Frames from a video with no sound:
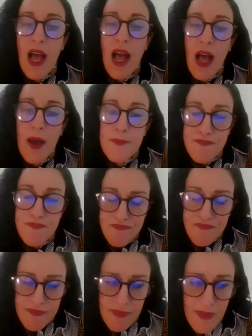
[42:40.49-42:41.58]

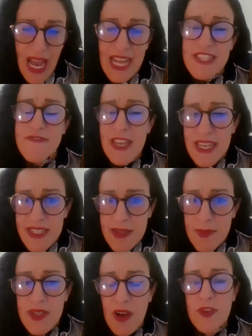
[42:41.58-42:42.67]
as
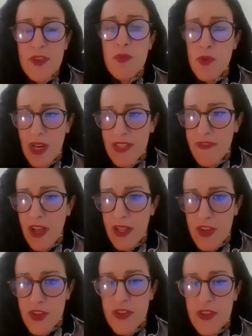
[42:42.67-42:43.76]
victims of human rights
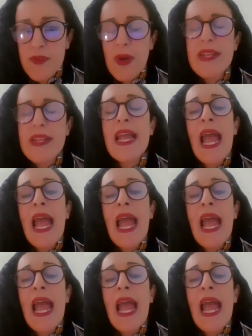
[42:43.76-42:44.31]
violations, right?